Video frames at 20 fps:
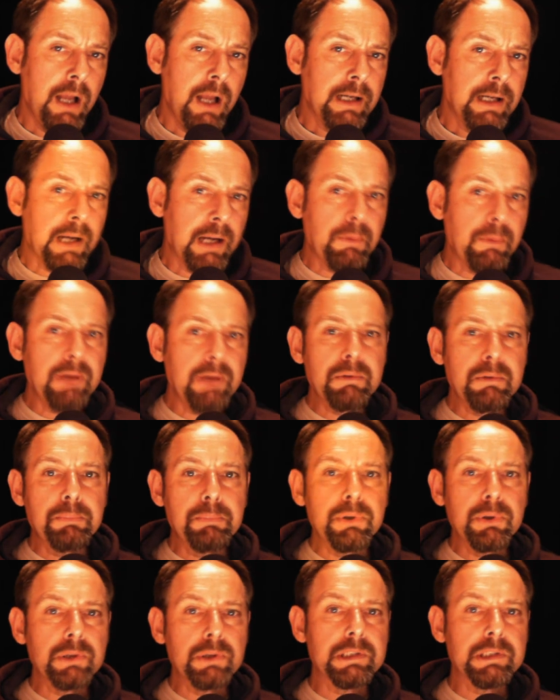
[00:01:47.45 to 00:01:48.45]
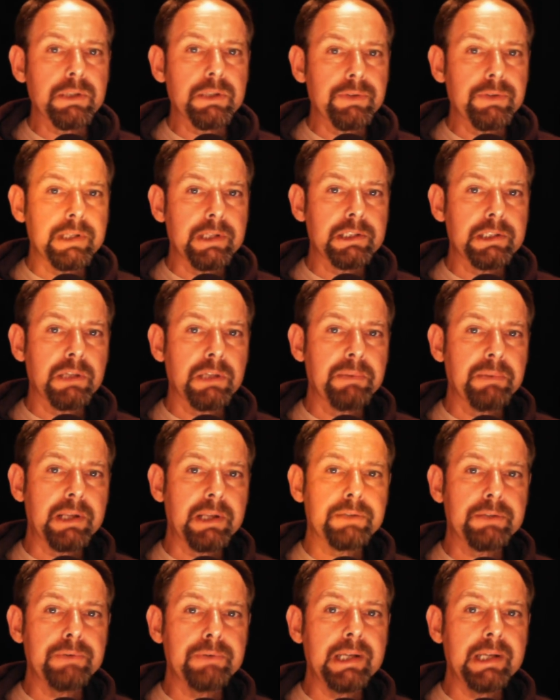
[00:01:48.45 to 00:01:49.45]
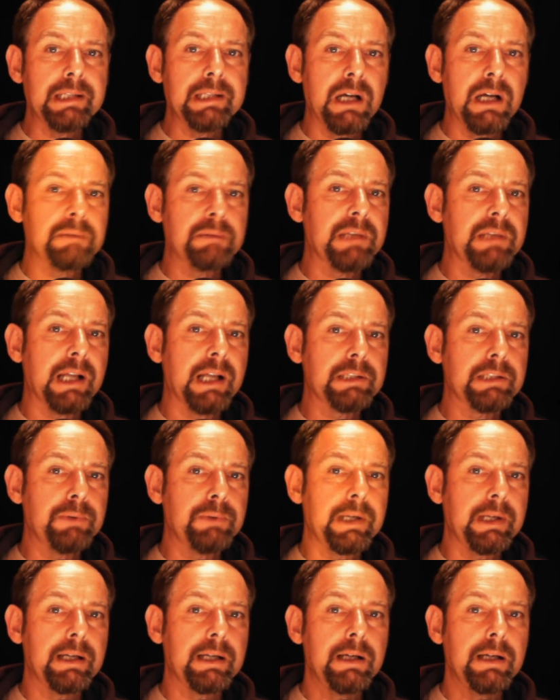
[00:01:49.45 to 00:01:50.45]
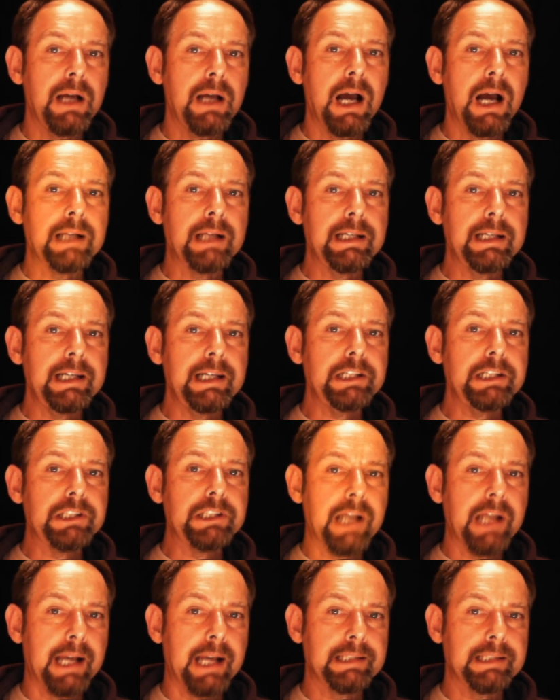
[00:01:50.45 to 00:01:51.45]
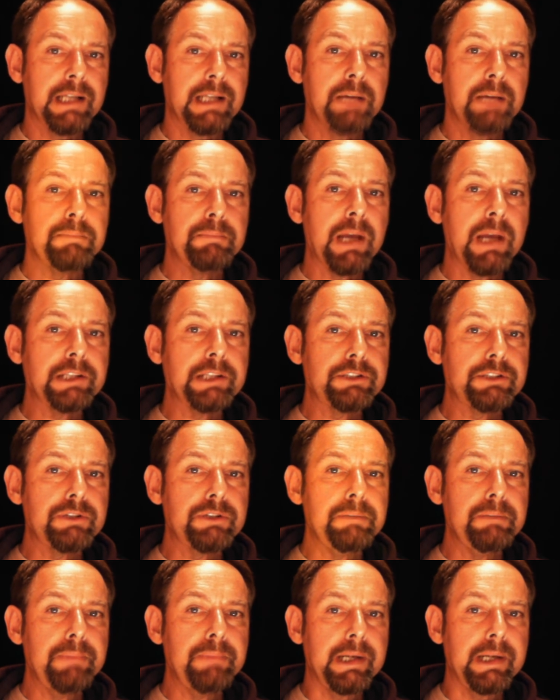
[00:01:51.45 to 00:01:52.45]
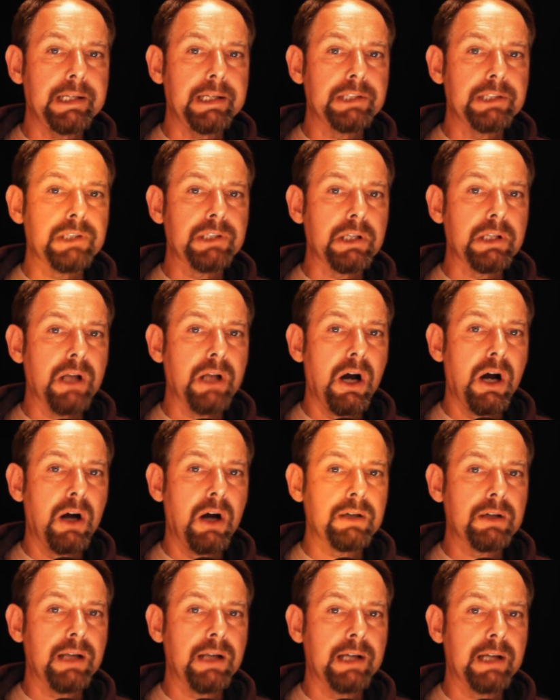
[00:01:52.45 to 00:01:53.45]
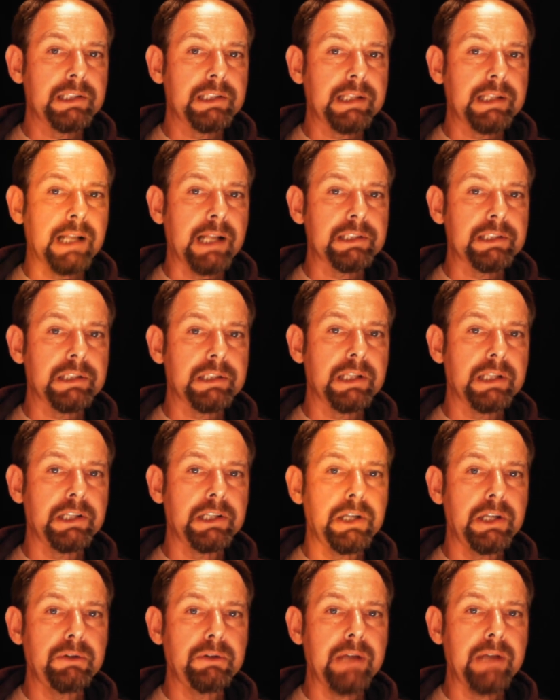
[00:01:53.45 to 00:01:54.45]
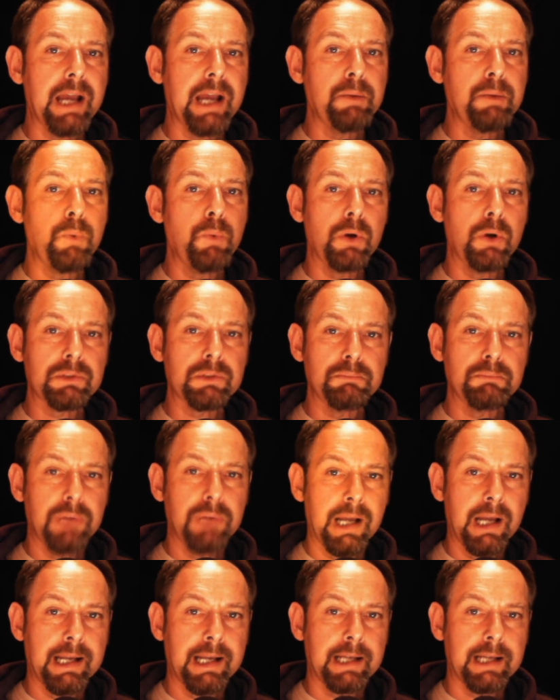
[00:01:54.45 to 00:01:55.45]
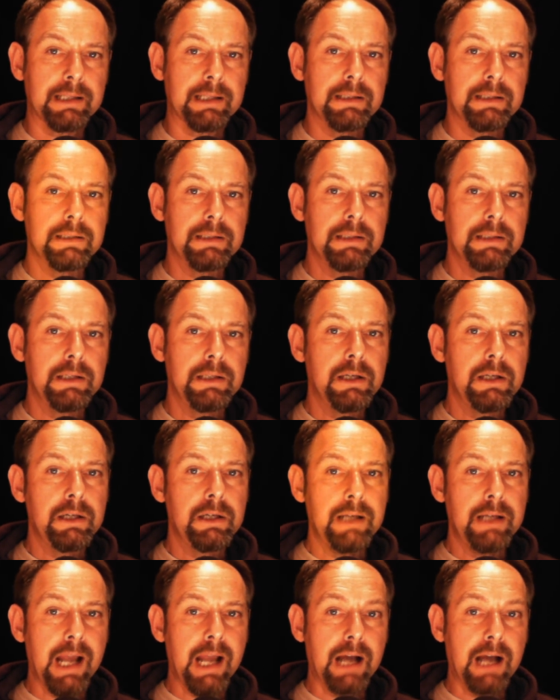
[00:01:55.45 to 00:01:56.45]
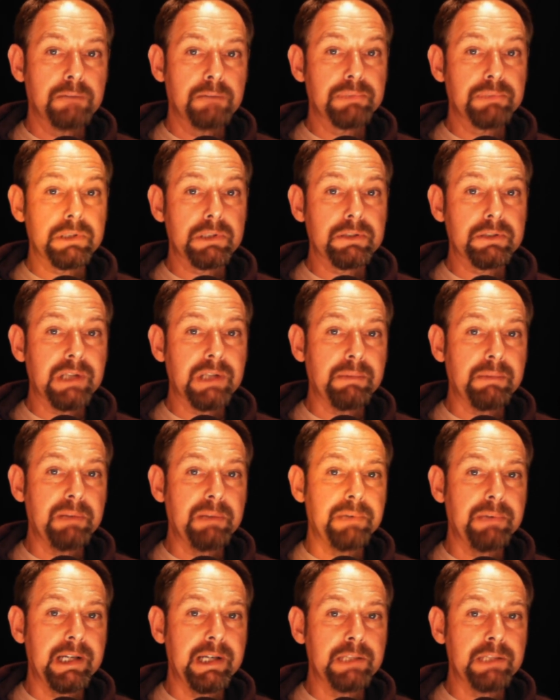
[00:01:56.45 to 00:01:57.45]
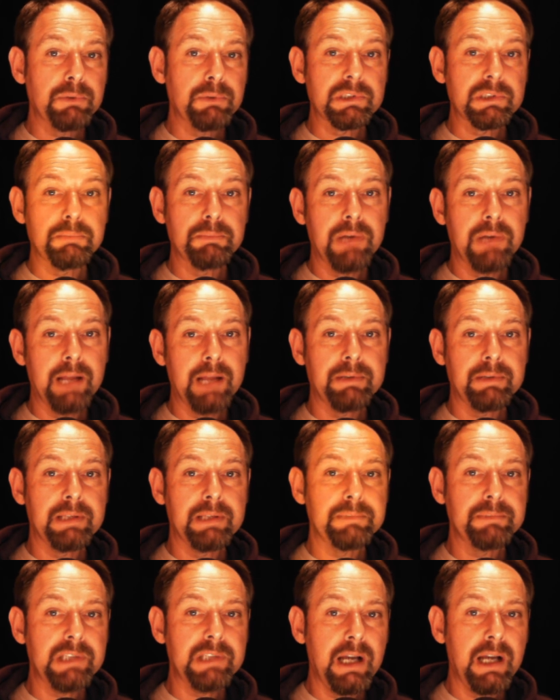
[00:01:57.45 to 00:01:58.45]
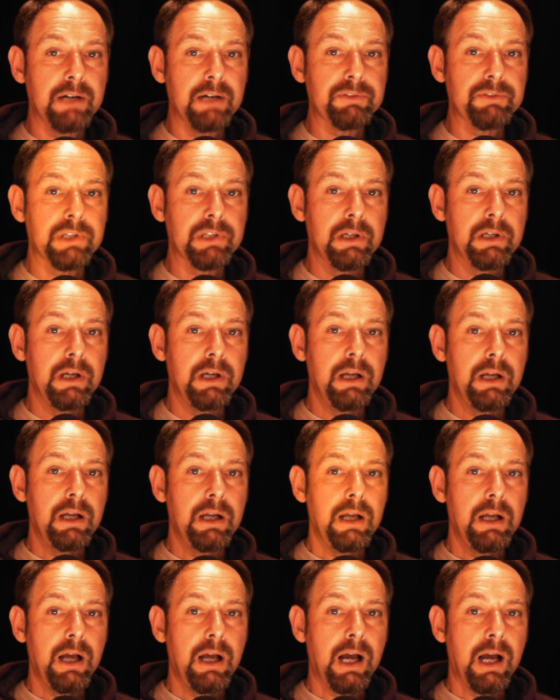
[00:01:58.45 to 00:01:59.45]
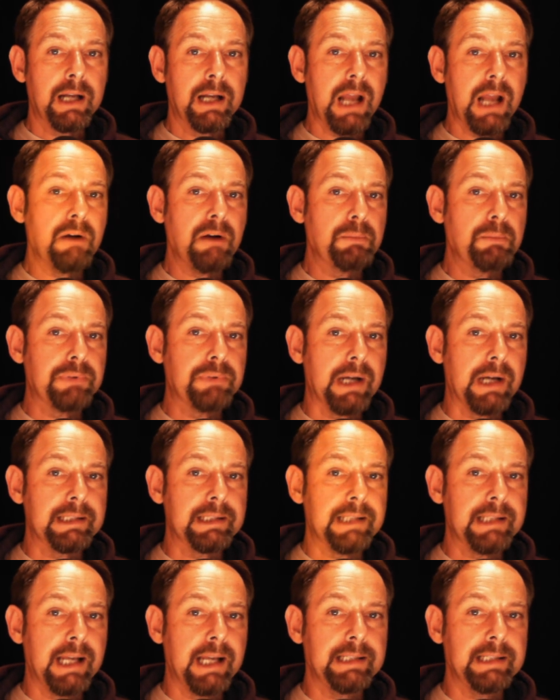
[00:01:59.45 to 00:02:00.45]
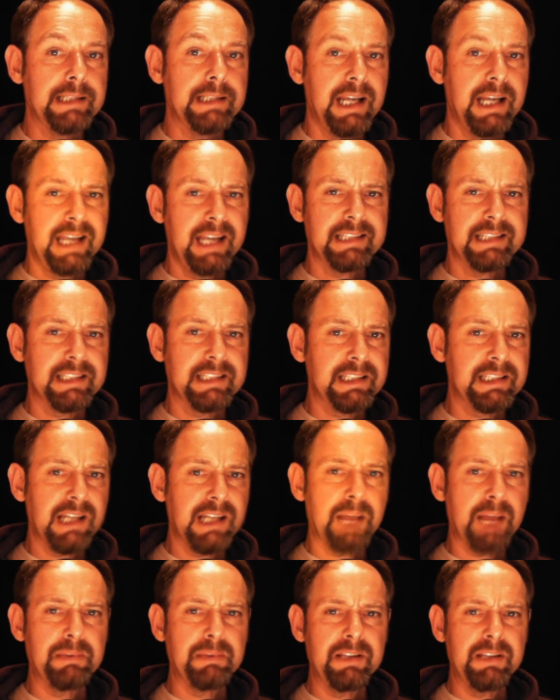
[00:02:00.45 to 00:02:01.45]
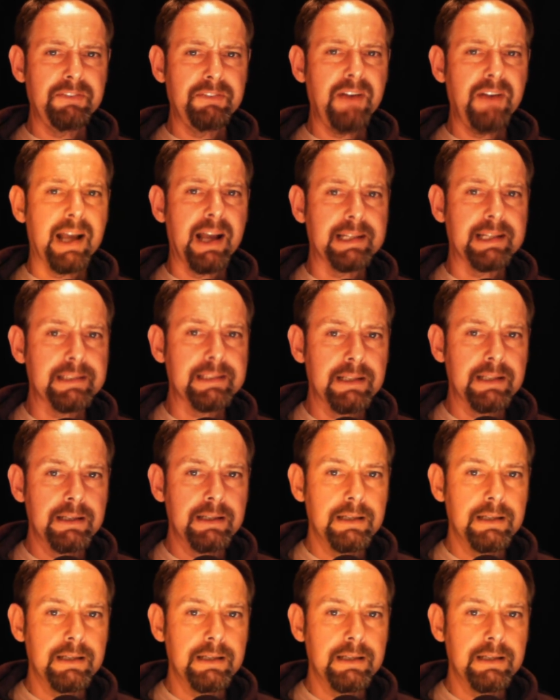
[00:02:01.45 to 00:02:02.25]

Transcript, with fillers: Now, we reported on this topic three times last week, and in each case, mainstream media took the hardline stance that the UK wasn't playing. Now, Brussels MEPs want to play with themselves, and our press says it's a slap in the face.